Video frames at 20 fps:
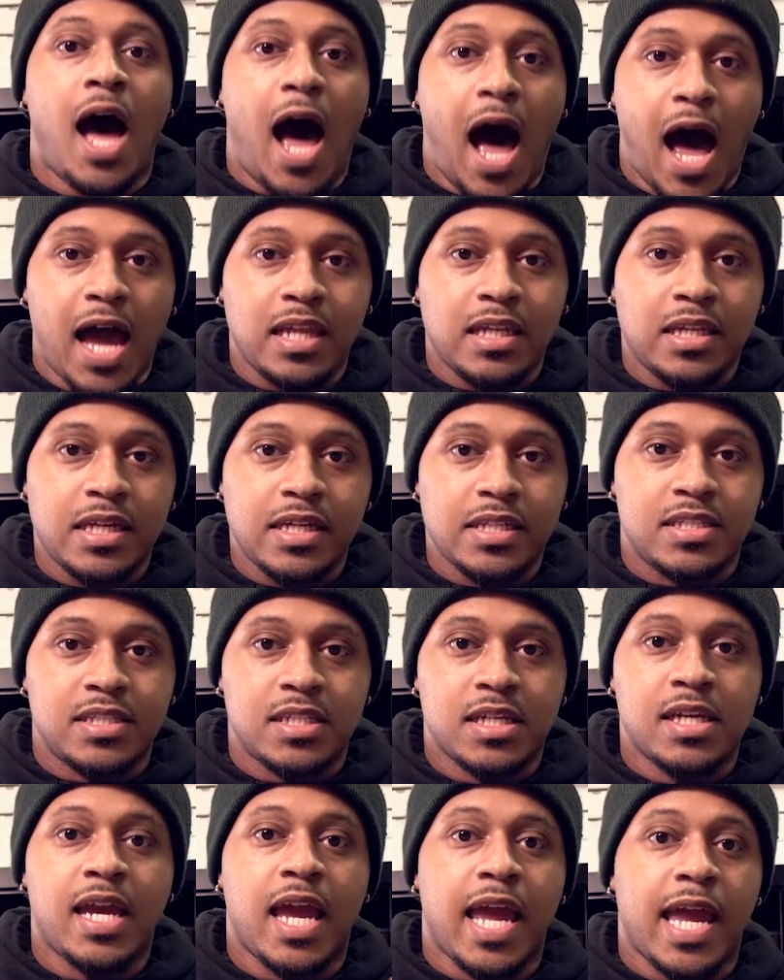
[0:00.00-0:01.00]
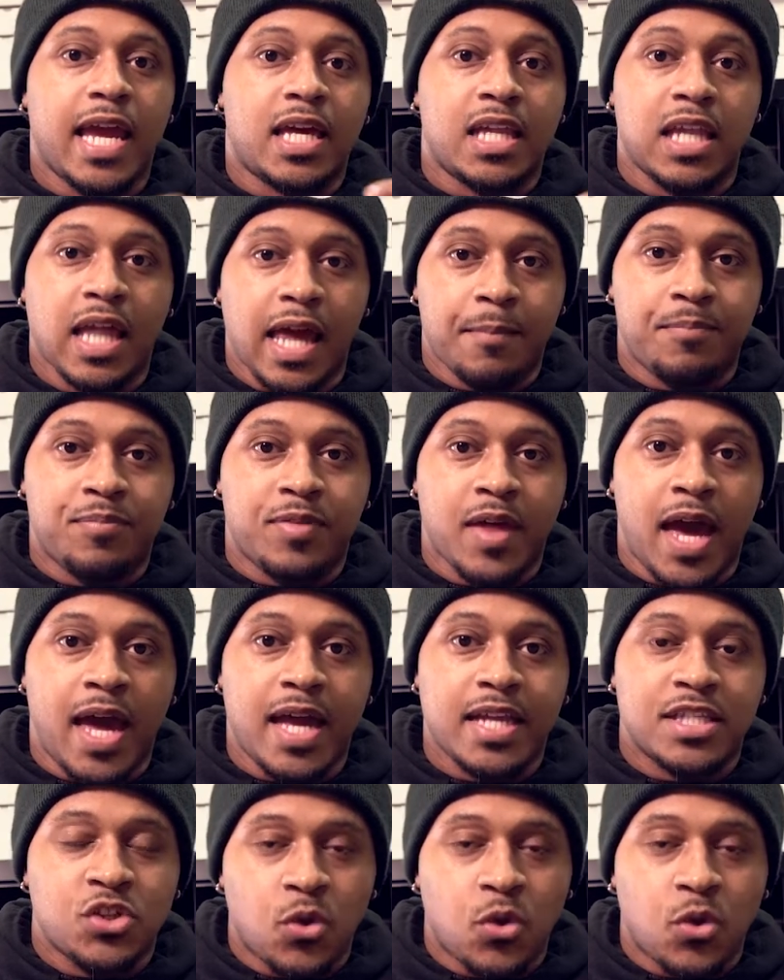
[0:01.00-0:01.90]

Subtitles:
eyelets and clamped that.